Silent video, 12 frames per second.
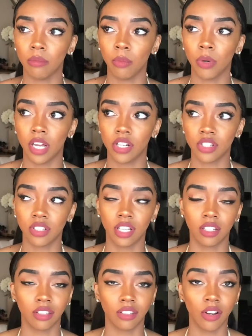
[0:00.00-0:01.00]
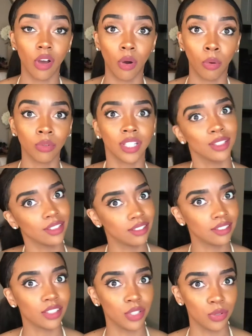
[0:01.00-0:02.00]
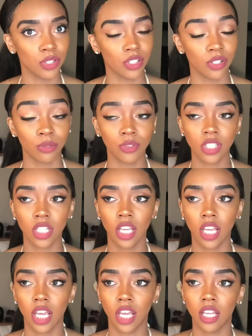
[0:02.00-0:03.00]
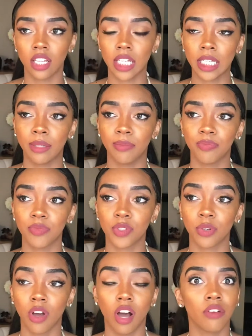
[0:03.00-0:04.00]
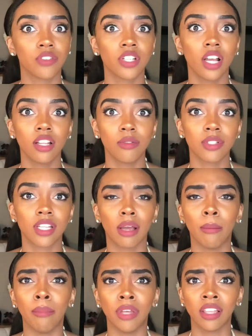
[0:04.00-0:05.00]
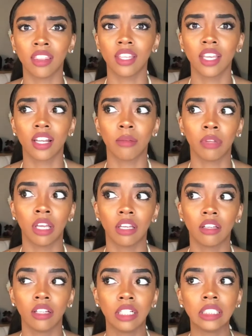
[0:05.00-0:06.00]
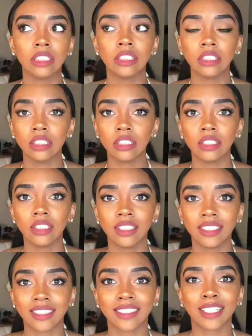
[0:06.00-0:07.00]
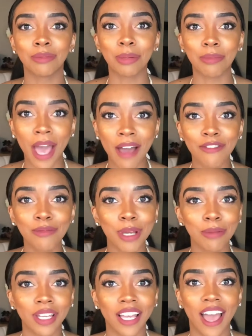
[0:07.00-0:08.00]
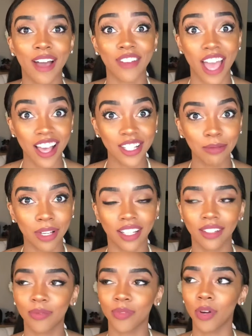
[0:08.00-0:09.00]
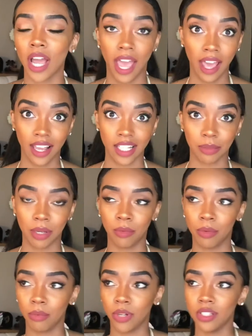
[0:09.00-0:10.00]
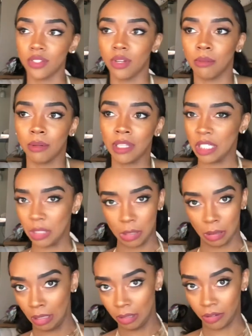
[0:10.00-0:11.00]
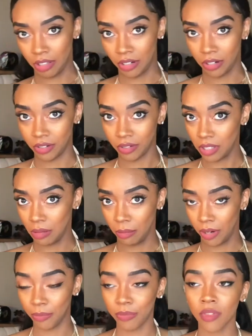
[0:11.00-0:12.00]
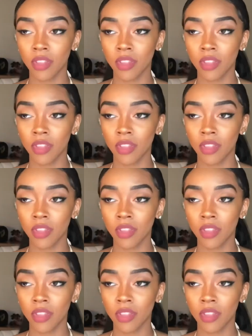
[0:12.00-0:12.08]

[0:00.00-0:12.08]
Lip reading: what I should like know, like the do's and don'ts. And so Coughchella was like a big thing, and I'm like, this is gonna be bad for me. I'm like, I have asthma, or I had asthma at one point, so I'm like still lingering there somewhere.